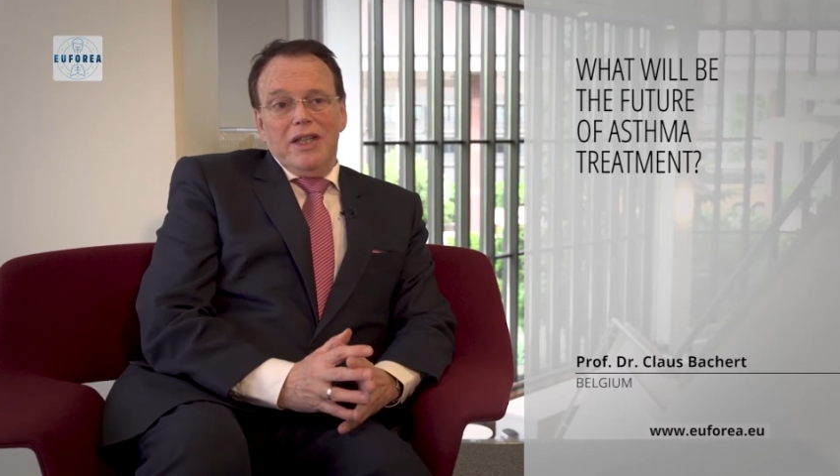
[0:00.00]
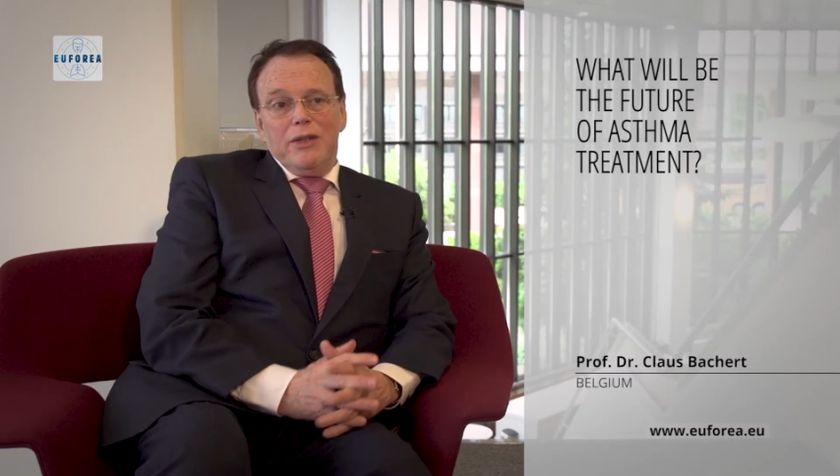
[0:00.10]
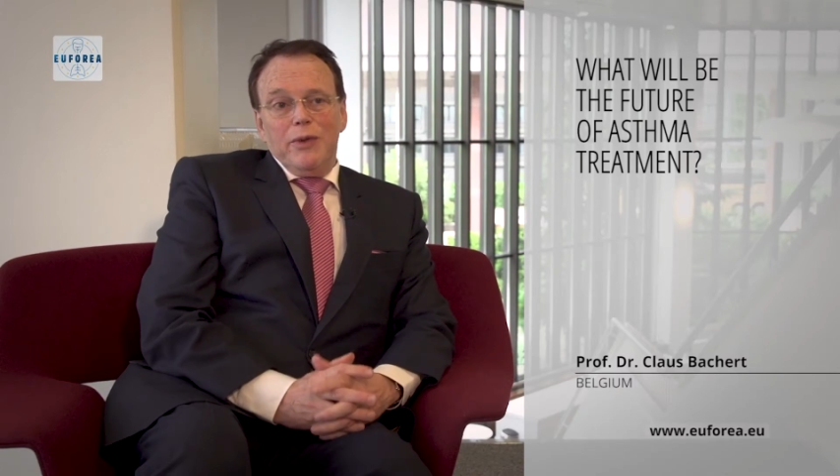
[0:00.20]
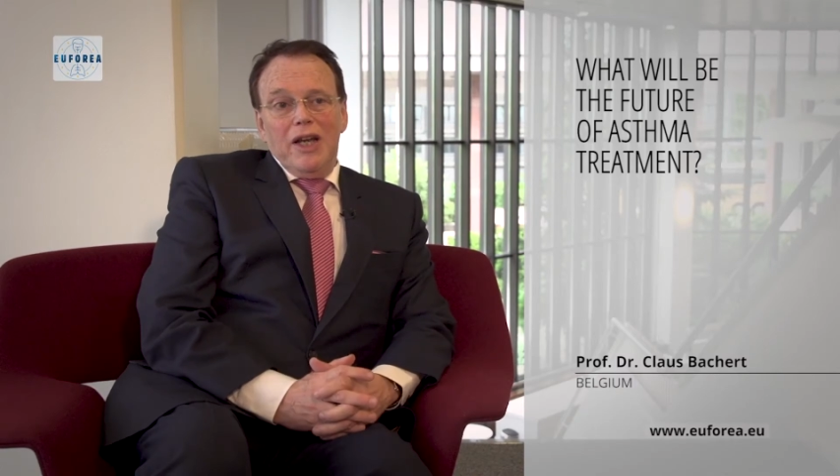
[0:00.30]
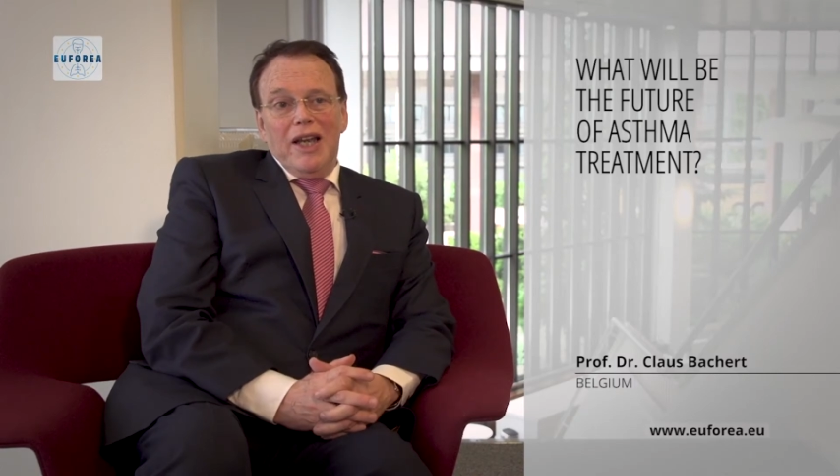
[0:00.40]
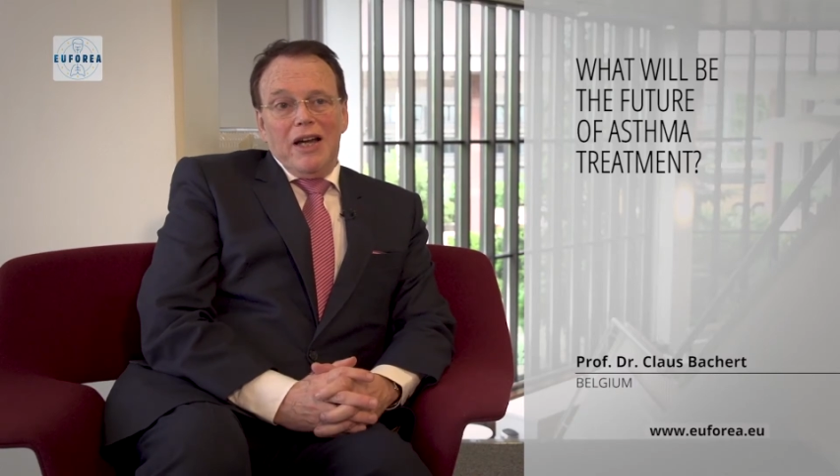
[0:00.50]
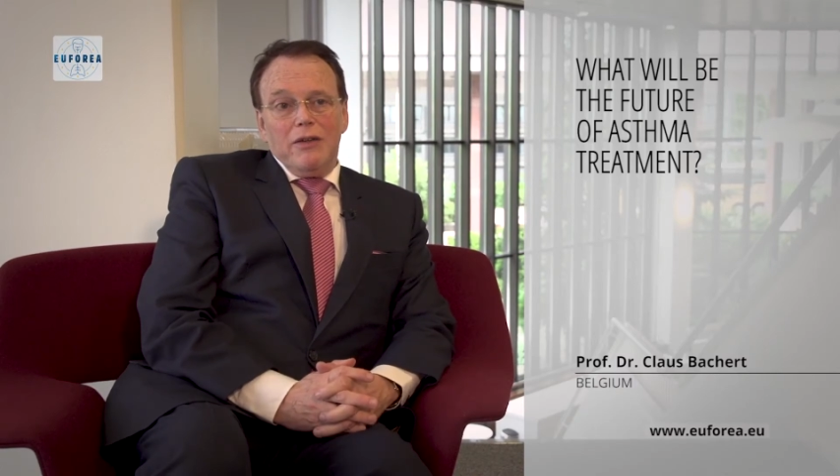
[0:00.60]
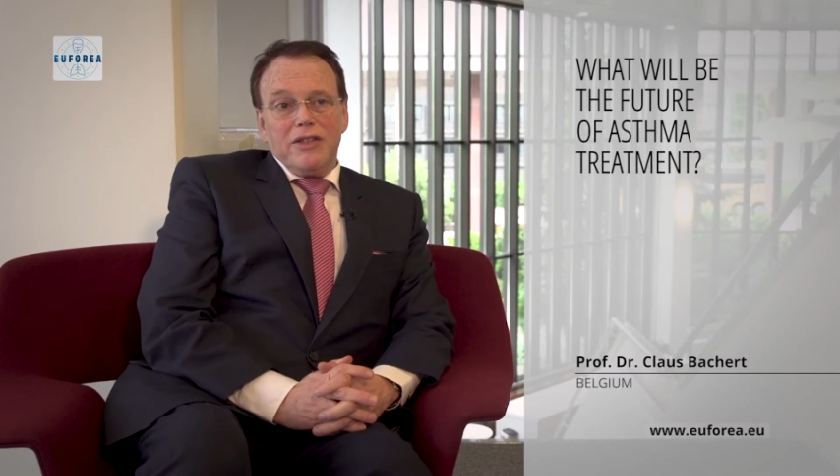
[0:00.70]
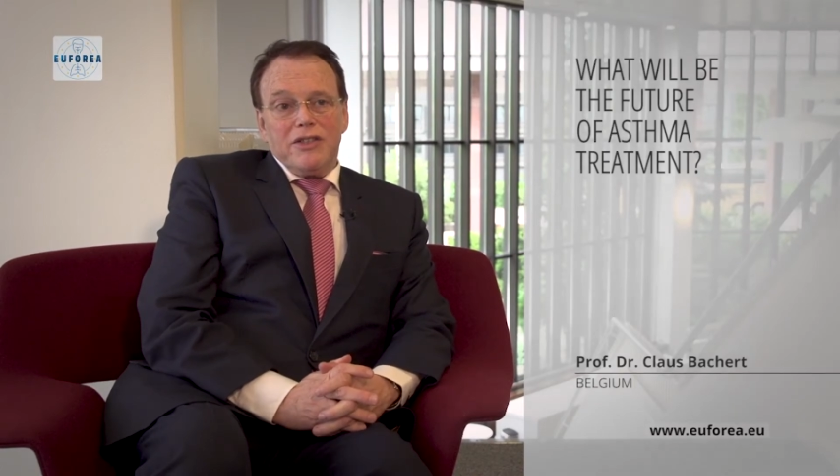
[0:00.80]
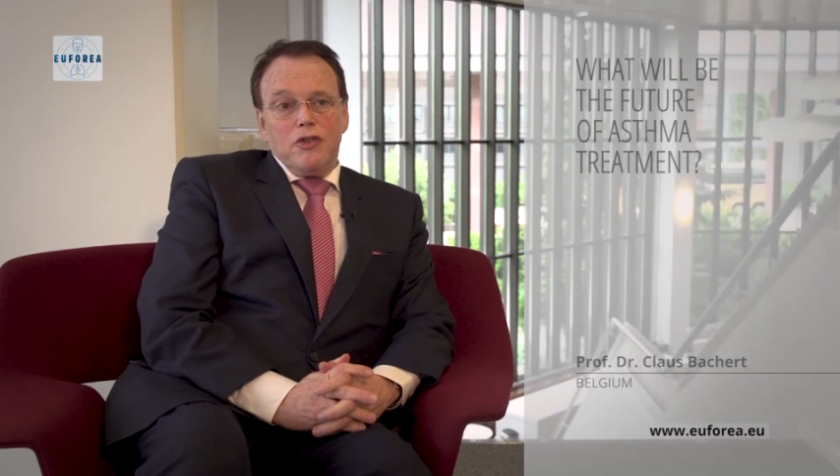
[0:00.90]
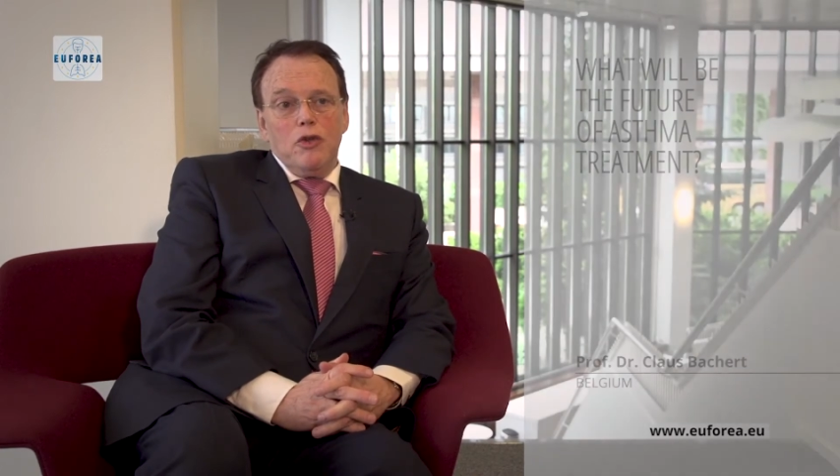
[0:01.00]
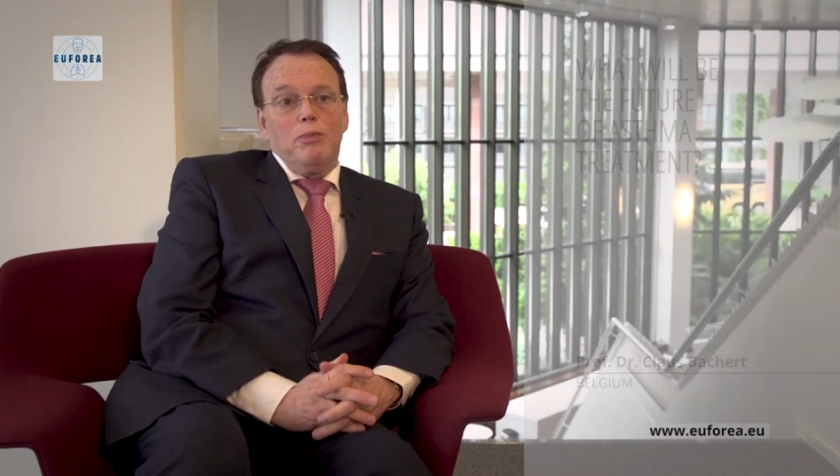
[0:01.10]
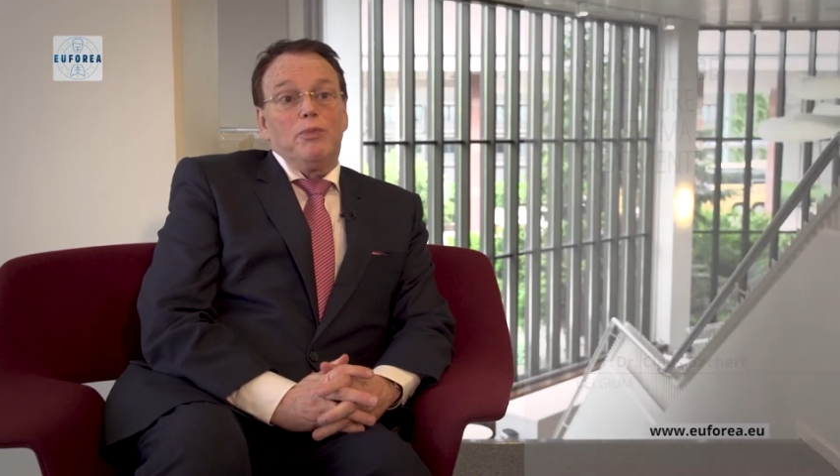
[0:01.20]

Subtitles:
It will allow us to